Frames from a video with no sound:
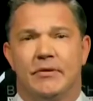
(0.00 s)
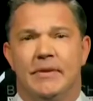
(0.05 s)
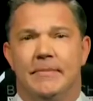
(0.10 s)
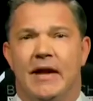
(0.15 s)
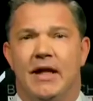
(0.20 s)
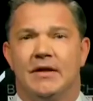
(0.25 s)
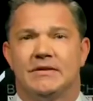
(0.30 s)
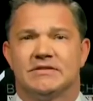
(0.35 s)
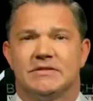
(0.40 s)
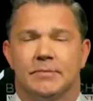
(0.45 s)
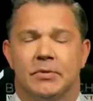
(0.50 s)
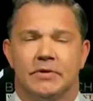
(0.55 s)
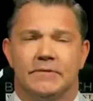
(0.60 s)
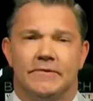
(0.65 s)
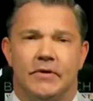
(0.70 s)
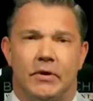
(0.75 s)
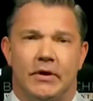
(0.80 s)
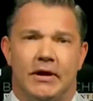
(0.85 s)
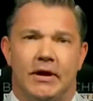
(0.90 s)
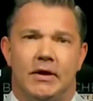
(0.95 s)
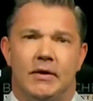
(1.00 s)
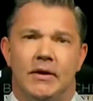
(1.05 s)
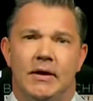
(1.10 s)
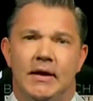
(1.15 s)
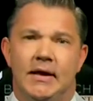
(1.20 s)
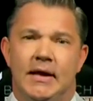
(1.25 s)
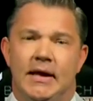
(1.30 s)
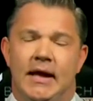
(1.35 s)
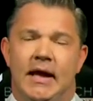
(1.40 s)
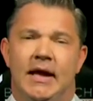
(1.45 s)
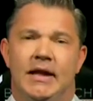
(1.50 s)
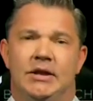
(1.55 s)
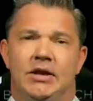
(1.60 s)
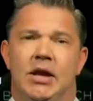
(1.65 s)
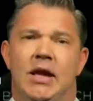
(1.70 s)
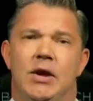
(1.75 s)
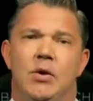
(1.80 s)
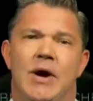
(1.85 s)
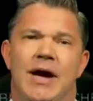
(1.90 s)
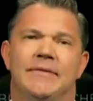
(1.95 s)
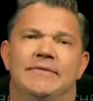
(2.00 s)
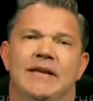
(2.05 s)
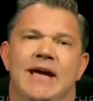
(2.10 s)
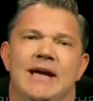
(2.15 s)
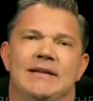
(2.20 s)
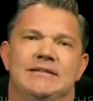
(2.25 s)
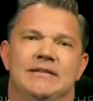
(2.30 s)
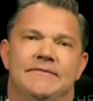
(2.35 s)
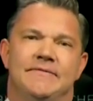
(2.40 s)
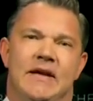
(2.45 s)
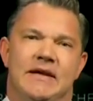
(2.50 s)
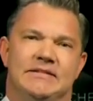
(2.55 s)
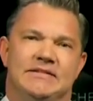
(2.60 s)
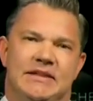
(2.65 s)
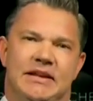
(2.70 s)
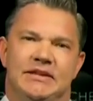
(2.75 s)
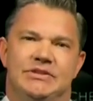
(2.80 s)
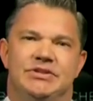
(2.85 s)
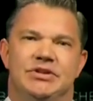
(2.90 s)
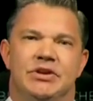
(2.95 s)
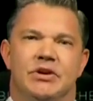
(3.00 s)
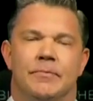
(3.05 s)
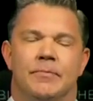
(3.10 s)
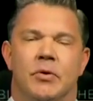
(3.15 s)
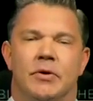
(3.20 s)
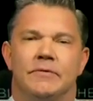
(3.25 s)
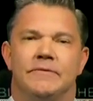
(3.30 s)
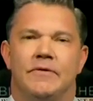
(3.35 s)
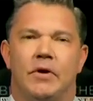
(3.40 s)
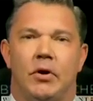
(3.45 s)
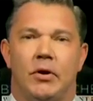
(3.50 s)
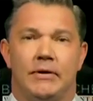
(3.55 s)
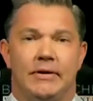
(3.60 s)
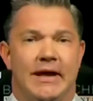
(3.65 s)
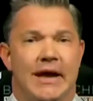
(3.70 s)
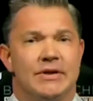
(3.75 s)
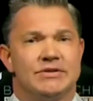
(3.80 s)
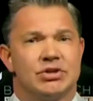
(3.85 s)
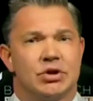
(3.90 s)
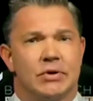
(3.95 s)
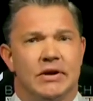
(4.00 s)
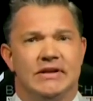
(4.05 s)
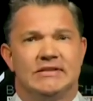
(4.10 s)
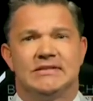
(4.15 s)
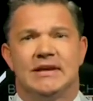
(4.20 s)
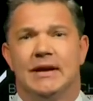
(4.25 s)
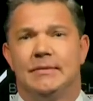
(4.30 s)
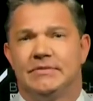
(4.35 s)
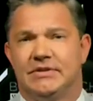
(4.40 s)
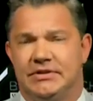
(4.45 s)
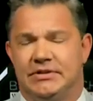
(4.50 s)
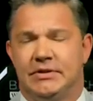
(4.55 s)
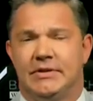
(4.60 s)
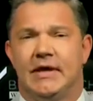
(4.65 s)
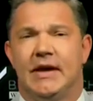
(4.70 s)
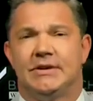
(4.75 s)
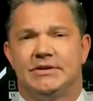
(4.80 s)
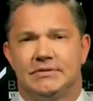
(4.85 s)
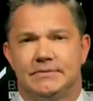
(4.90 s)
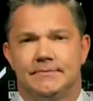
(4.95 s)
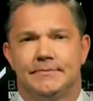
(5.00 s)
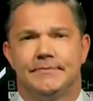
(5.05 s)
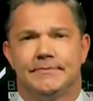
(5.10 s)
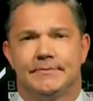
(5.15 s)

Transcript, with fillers: to rebalance the portfolio, and you have to add defense into your portfolio. Now is a great time to do that.